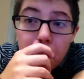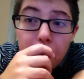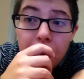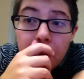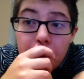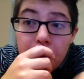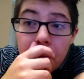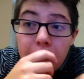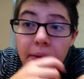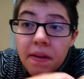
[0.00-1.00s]
Yeah.
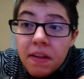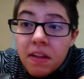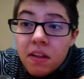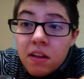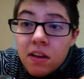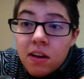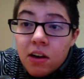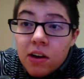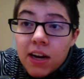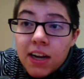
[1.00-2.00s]

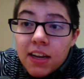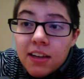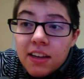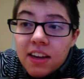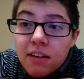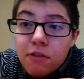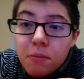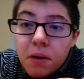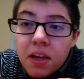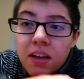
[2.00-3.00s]
Alright, take care
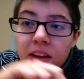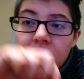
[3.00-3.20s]
everybody.